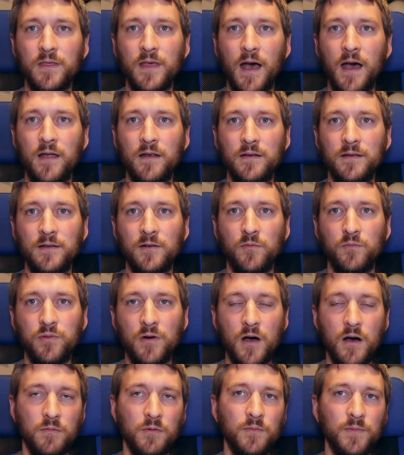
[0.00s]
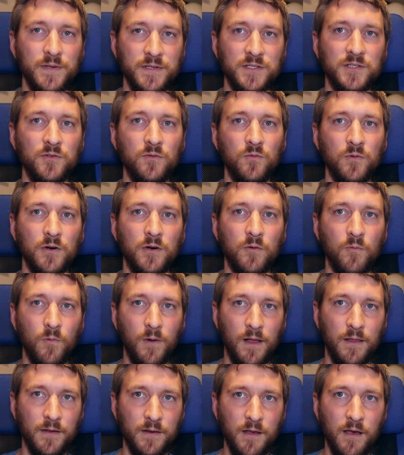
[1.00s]
that. It'll probably still work
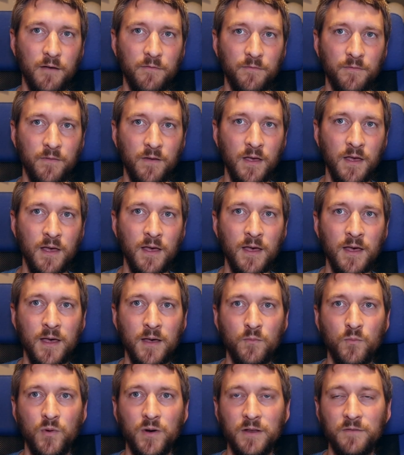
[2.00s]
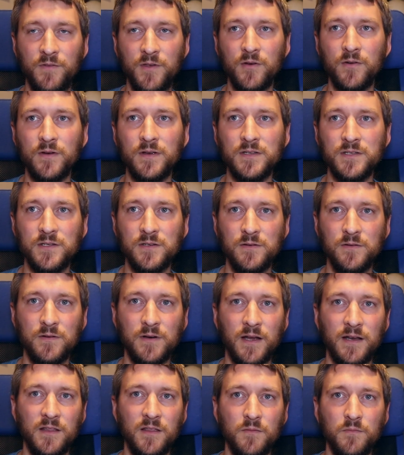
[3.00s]
well enough. But if you're into
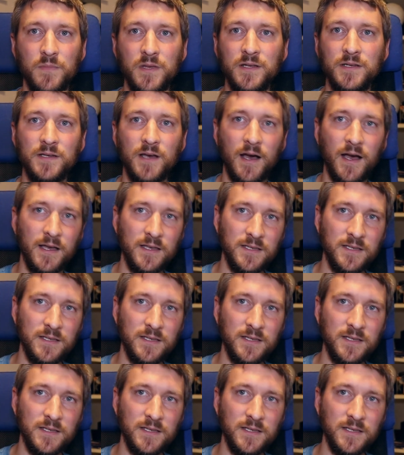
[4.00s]
kind of the mid to high